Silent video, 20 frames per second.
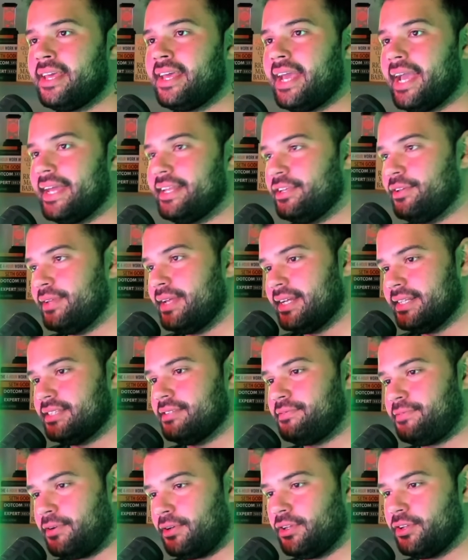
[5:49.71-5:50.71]
And you need to
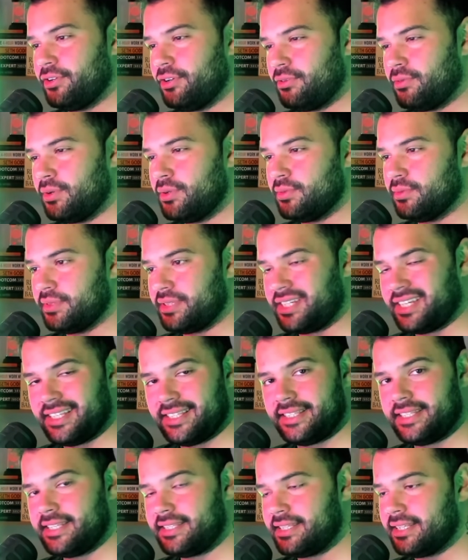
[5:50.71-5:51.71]
follow your rules
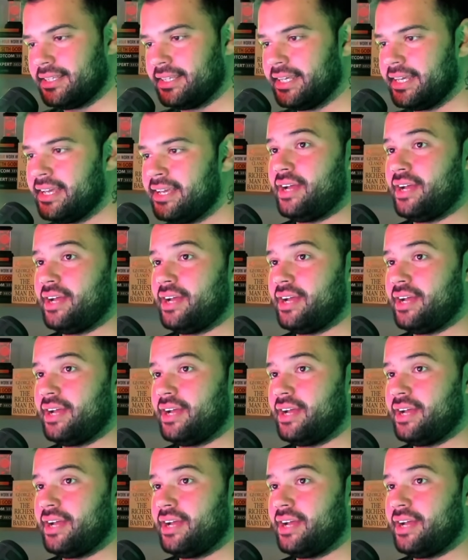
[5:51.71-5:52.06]
consistently.